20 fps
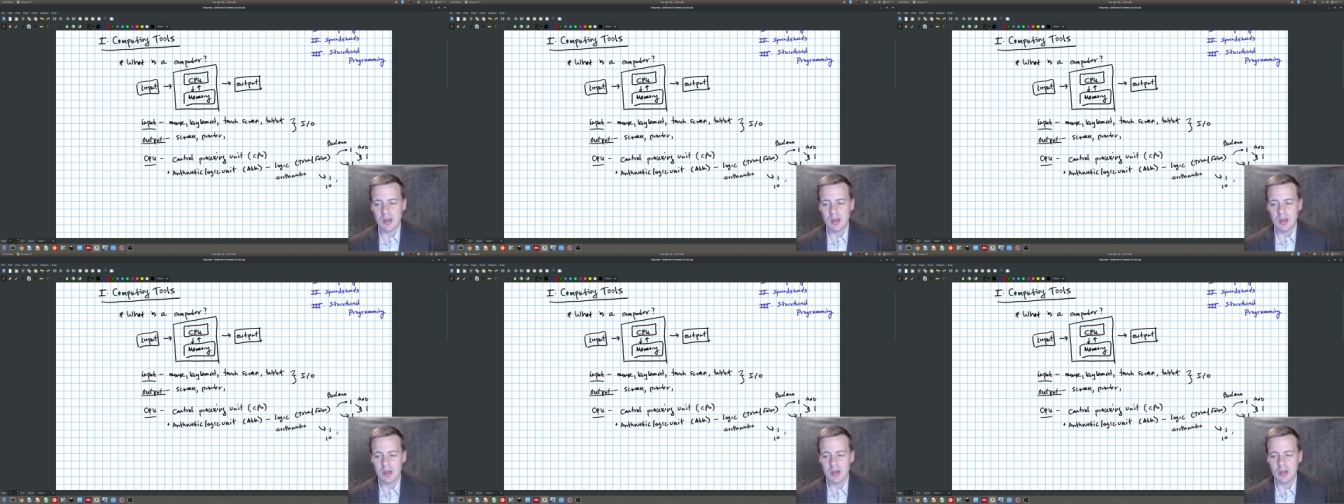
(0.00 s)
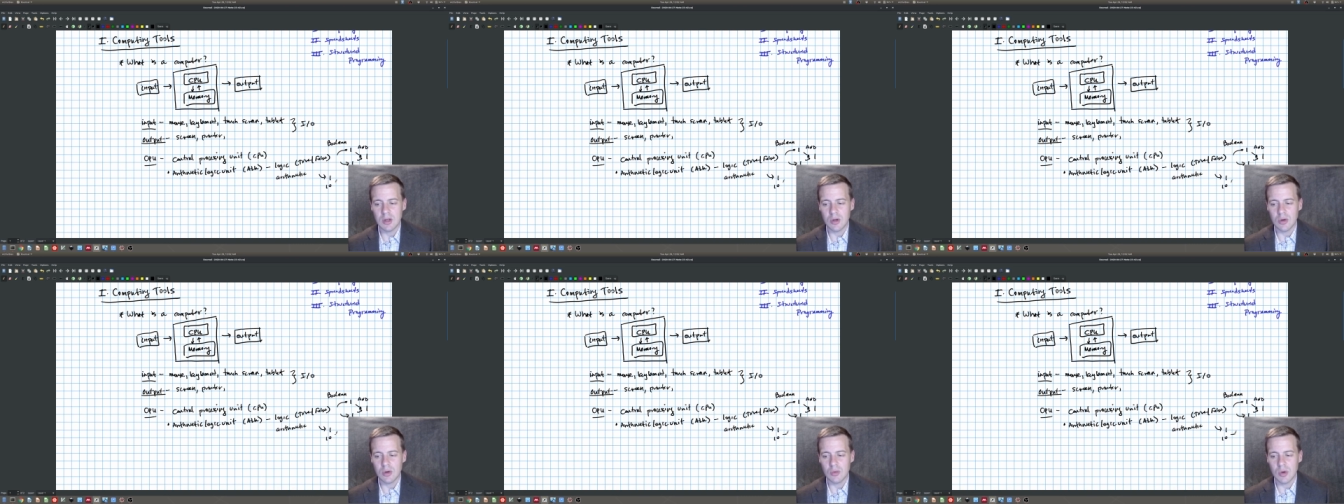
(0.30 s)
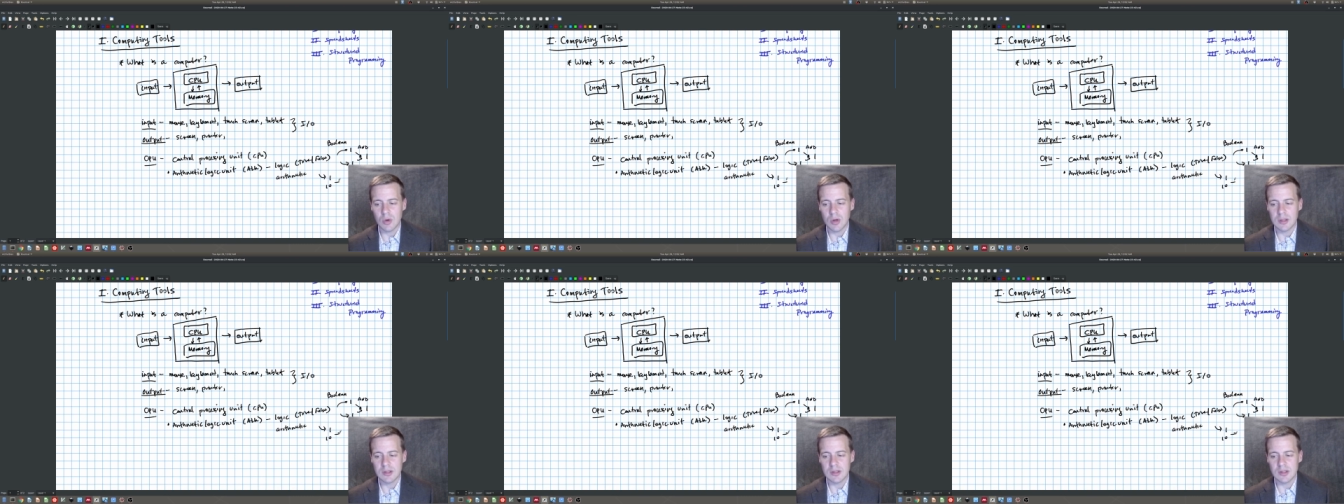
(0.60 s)

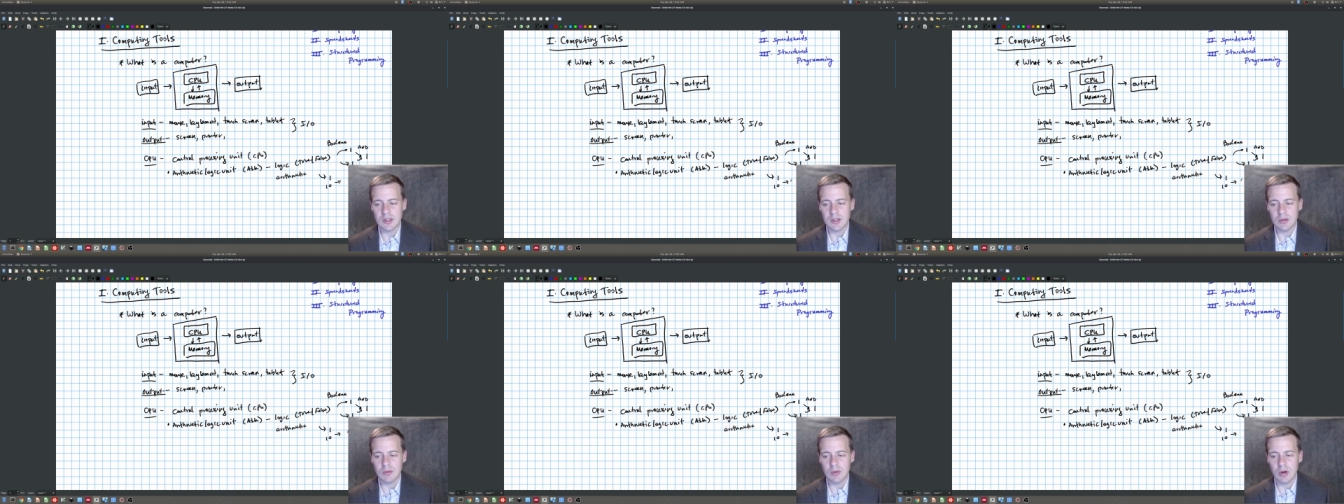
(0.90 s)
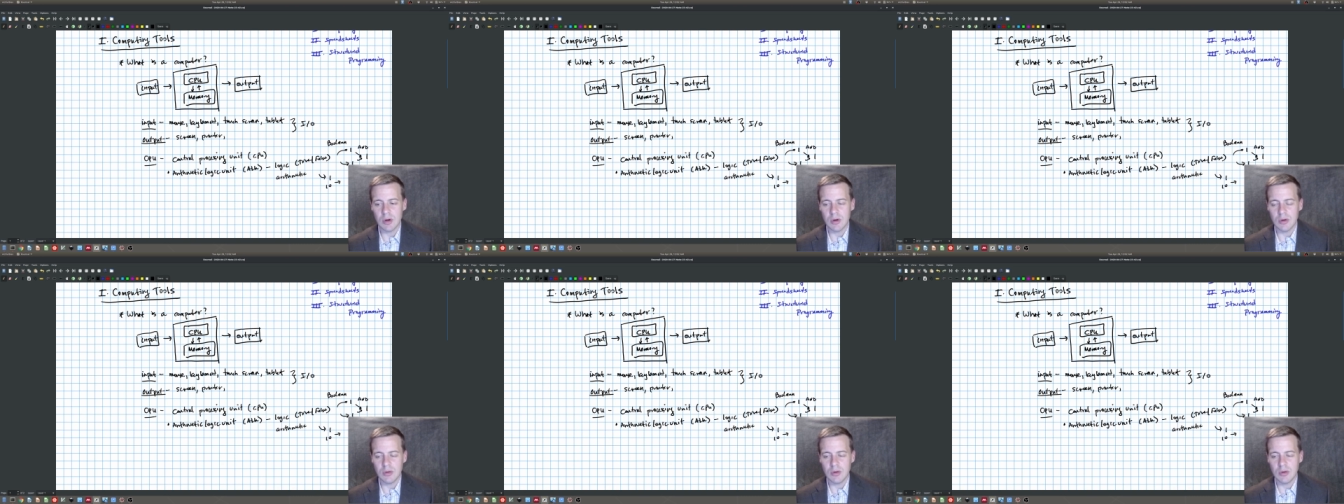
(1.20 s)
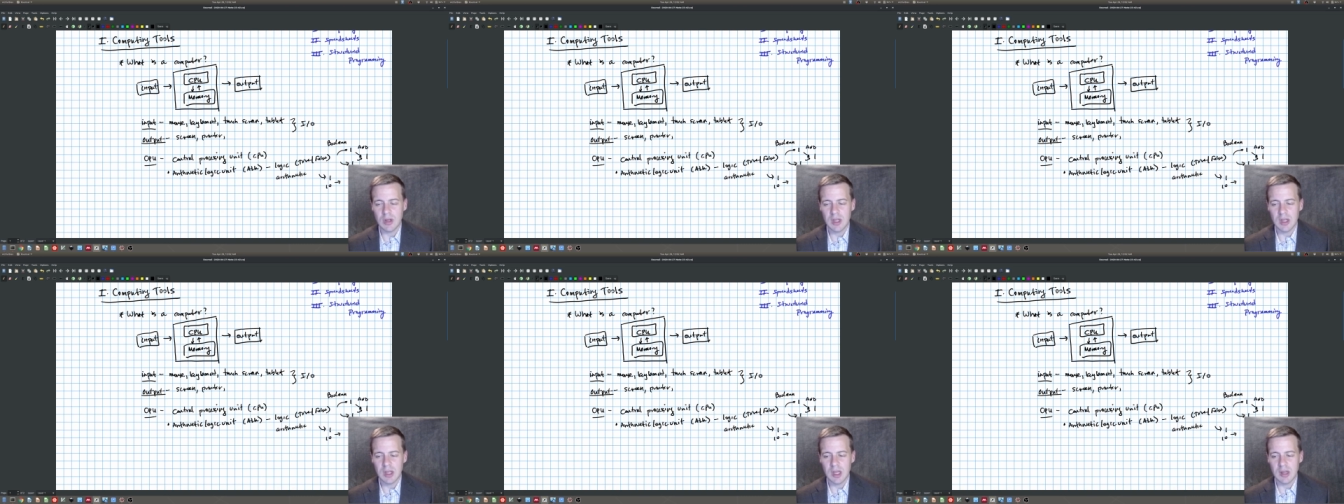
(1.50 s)
1 0
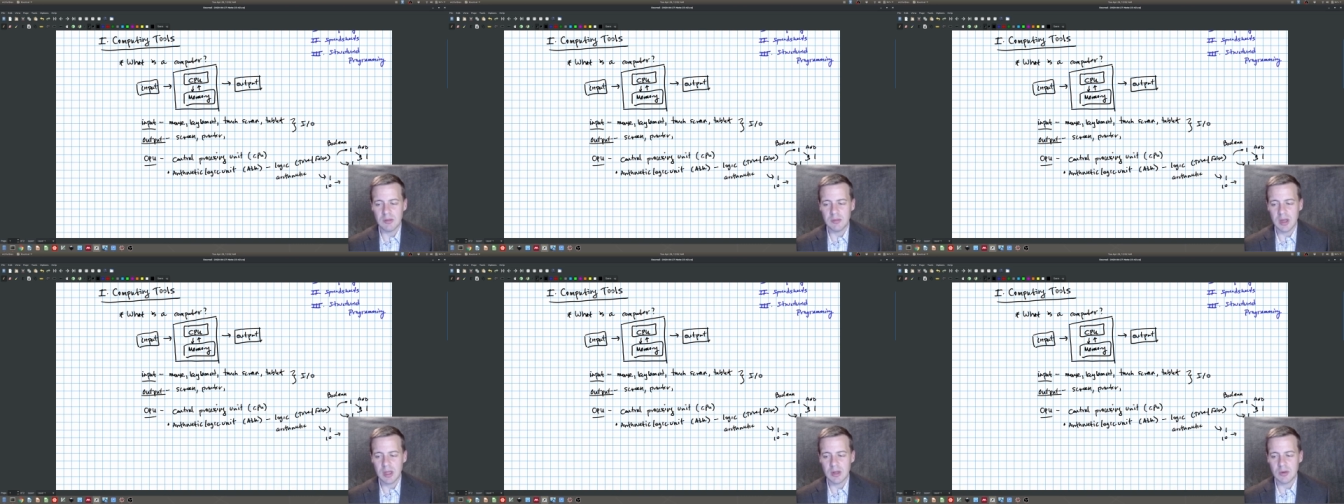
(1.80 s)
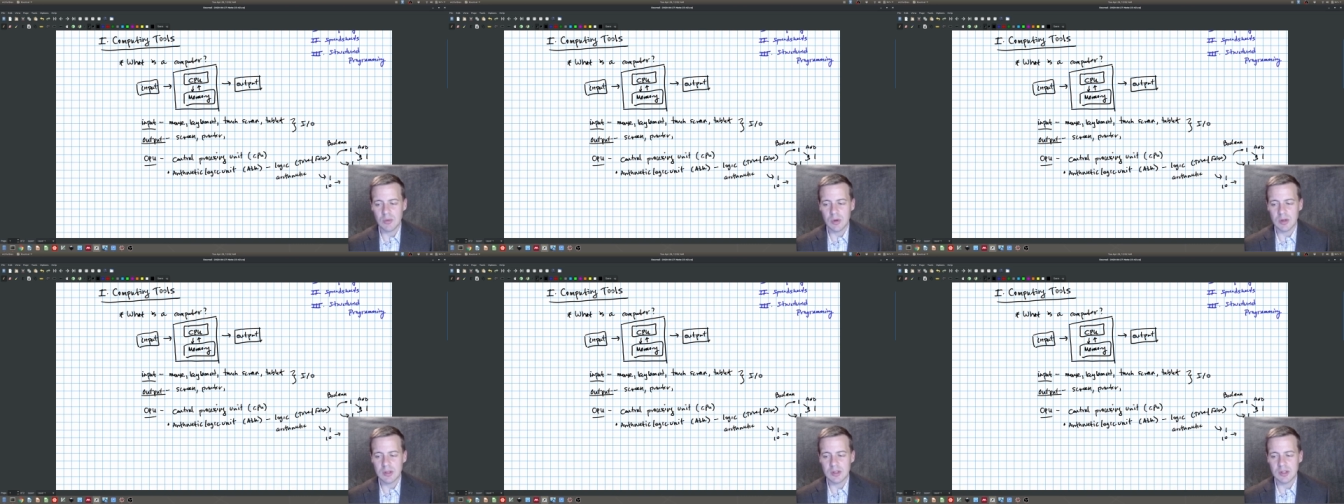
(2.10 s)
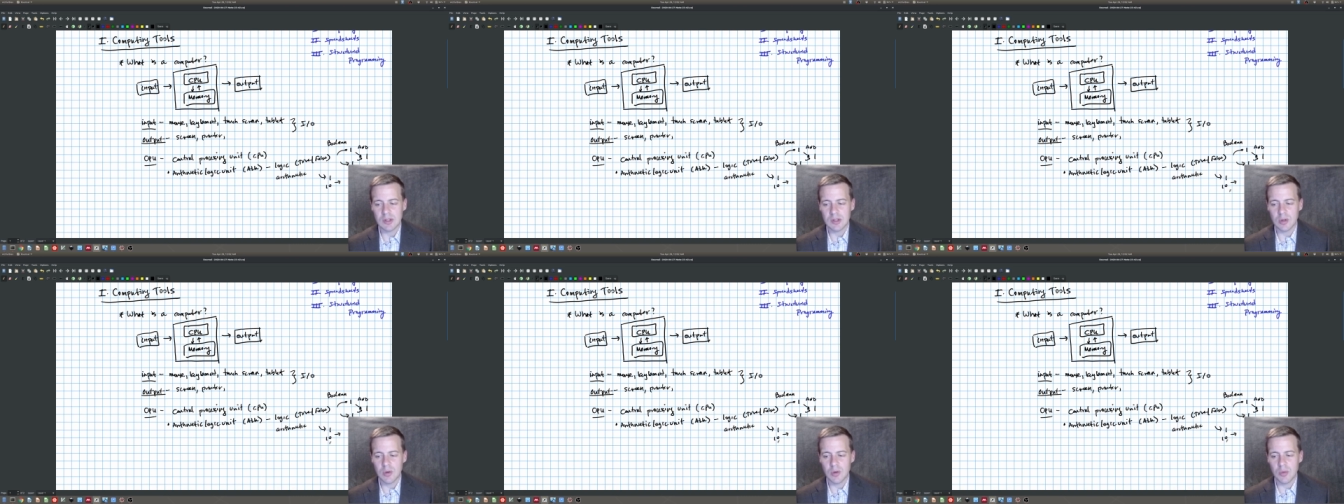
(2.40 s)
and make 1
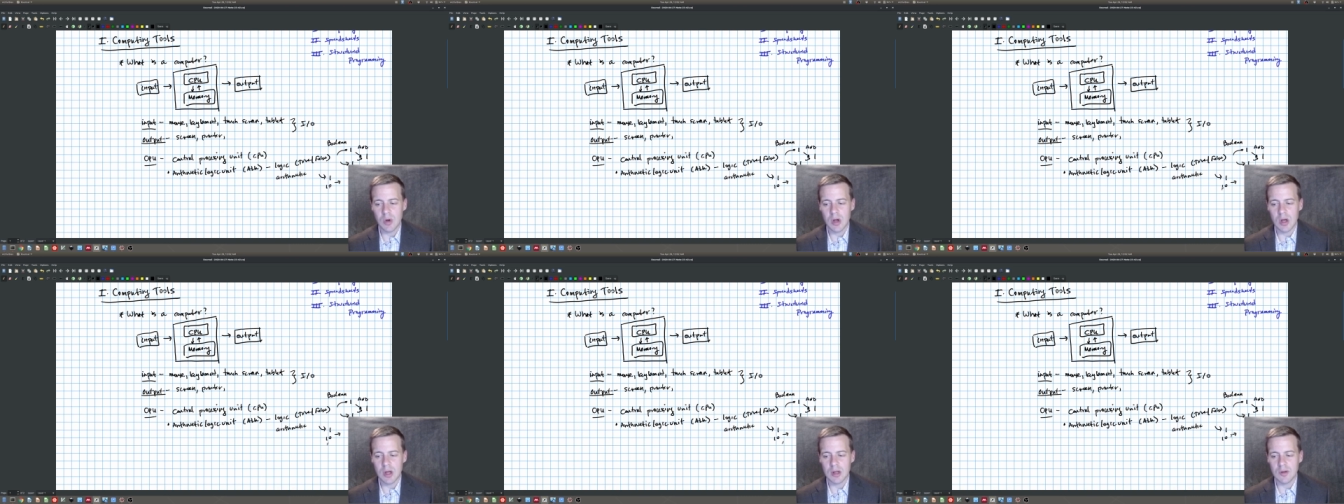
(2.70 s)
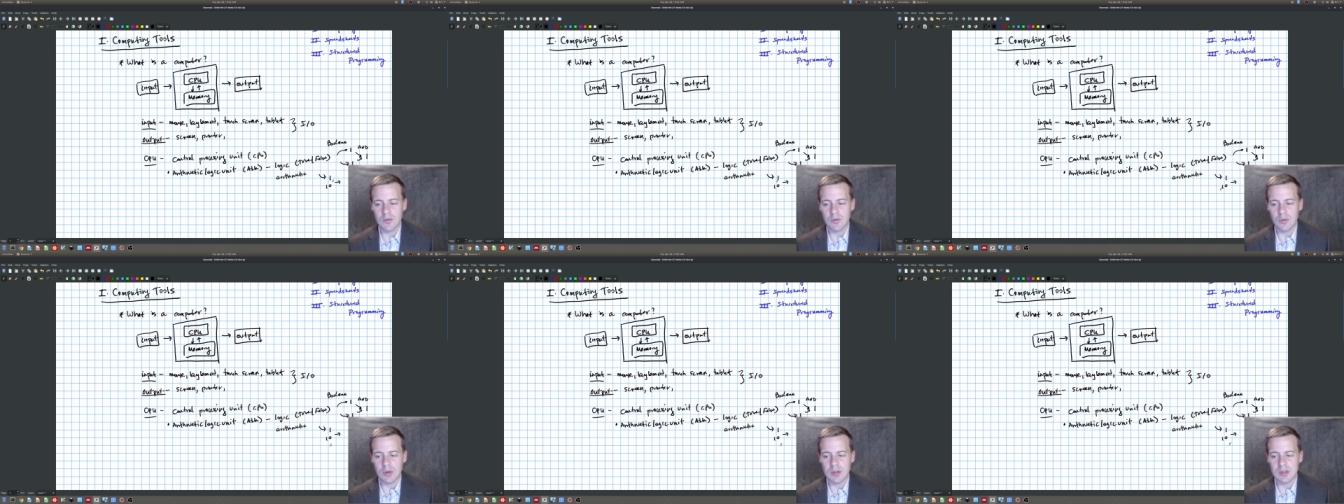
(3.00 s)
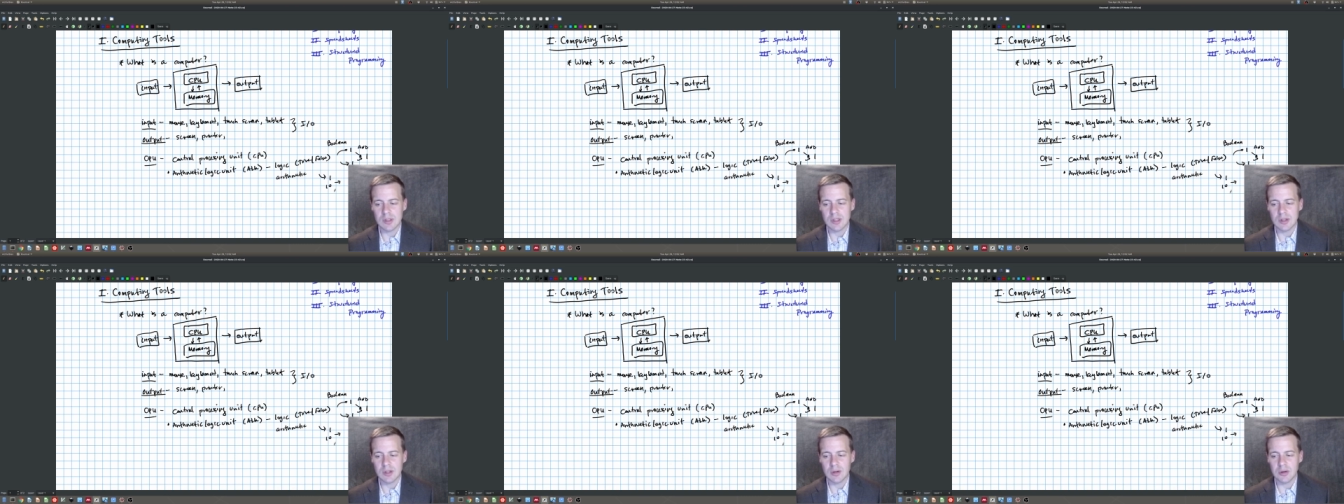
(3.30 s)
0 1 if 1
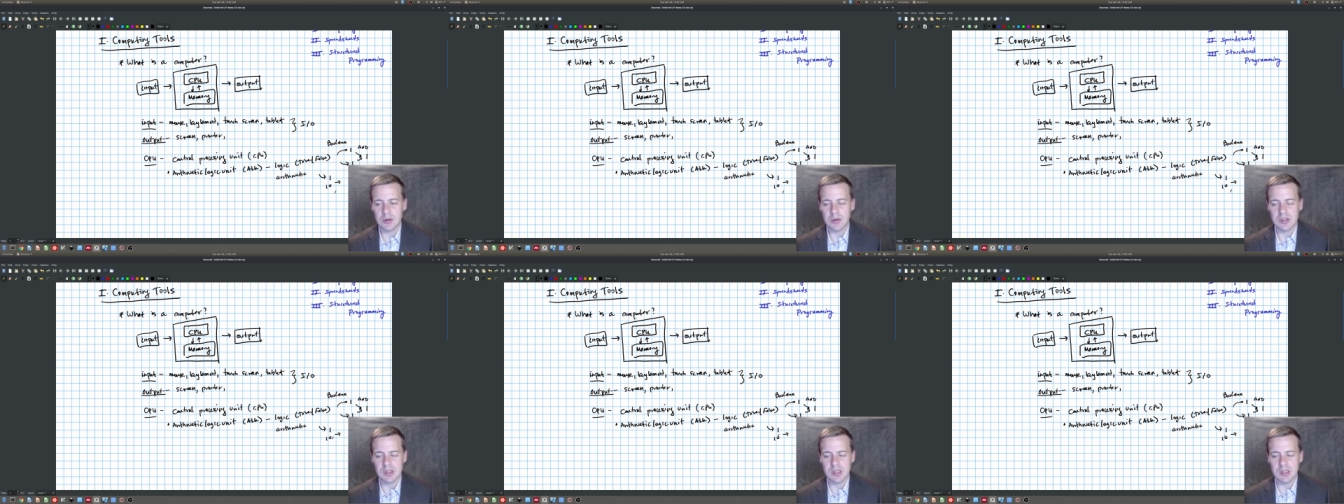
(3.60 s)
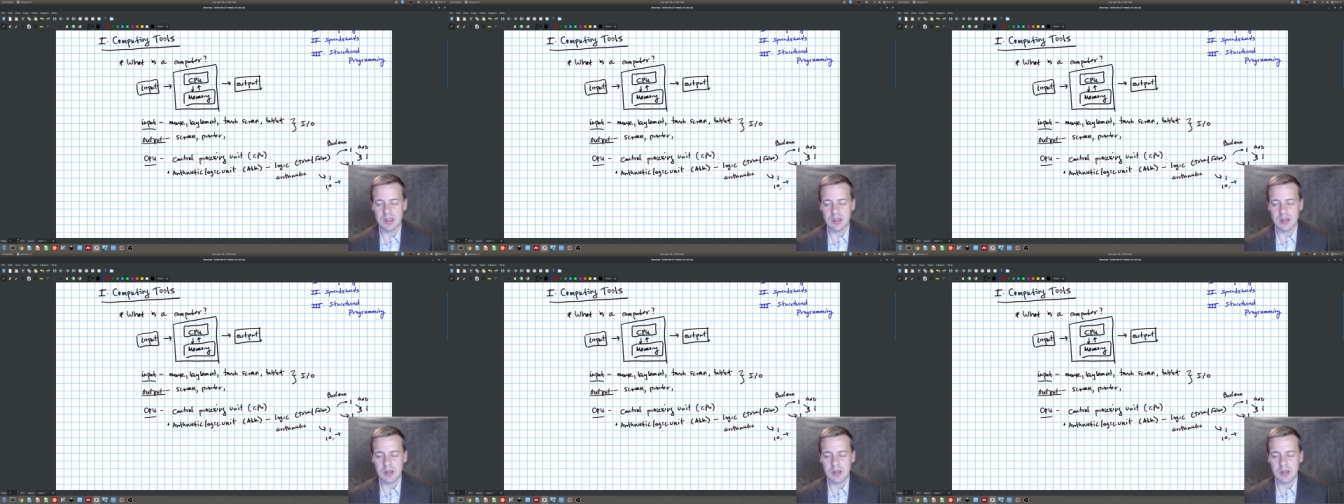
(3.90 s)
0 is in,